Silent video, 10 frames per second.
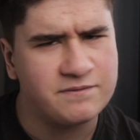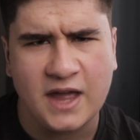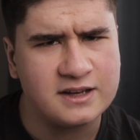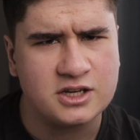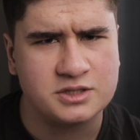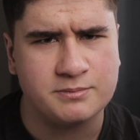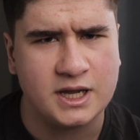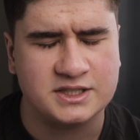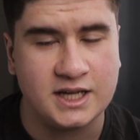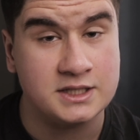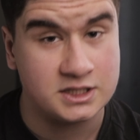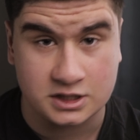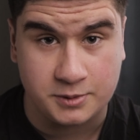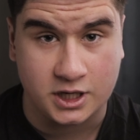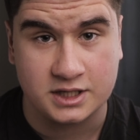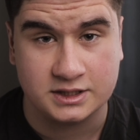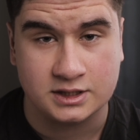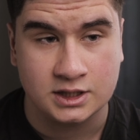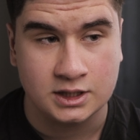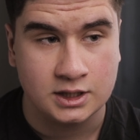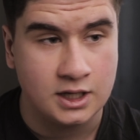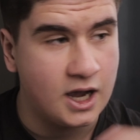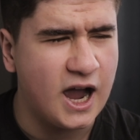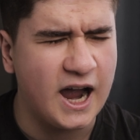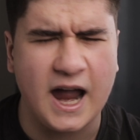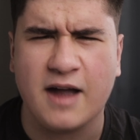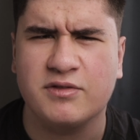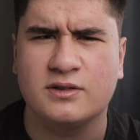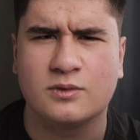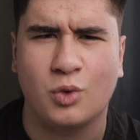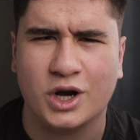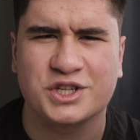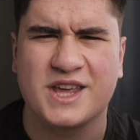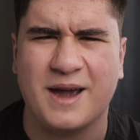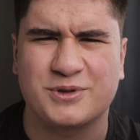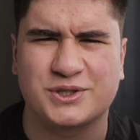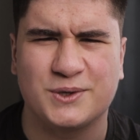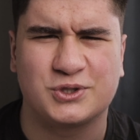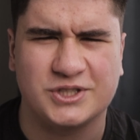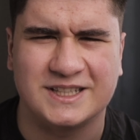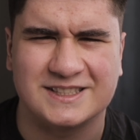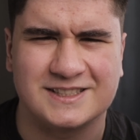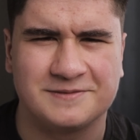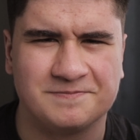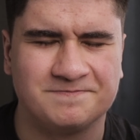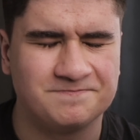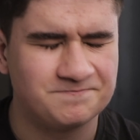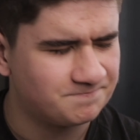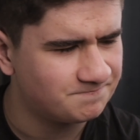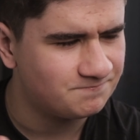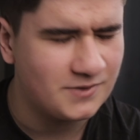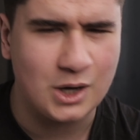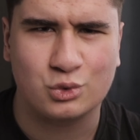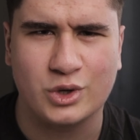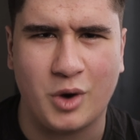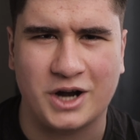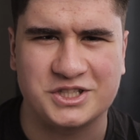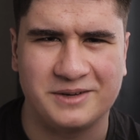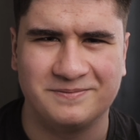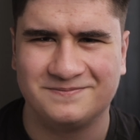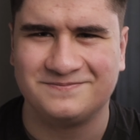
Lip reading: if that doesn't make sense, it's because I haven't watched the episode since. I will rewatch it. There